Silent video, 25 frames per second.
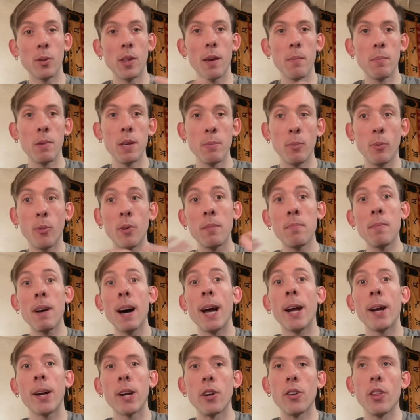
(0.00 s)
that people
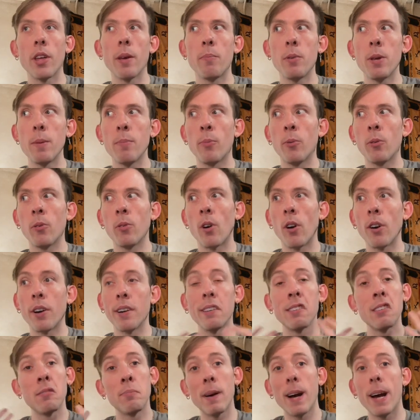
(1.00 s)
admire, that people are
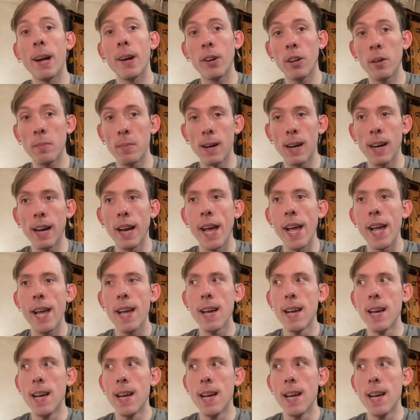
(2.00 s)
inspired by,